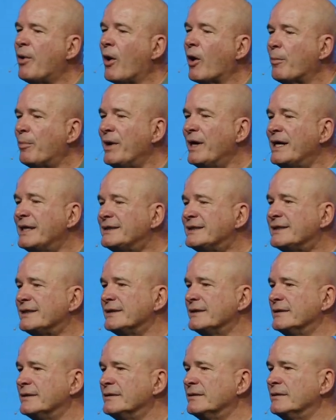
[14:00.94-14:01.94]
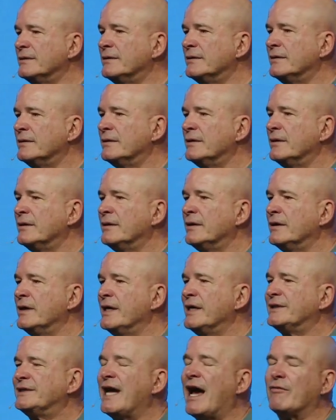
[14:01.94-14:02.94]
purpose
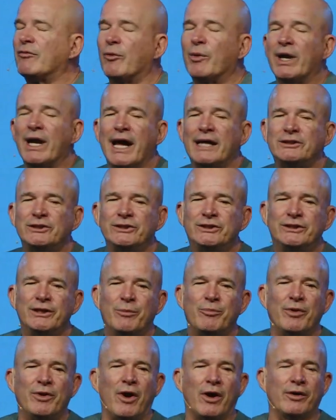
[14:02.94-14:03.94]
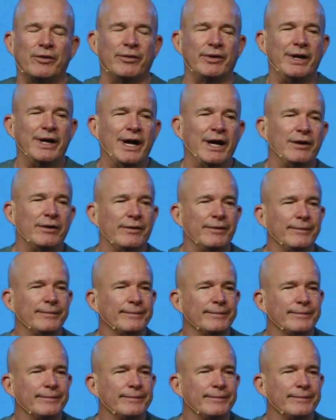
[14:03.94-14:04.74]
is to have a relationship with our Creator.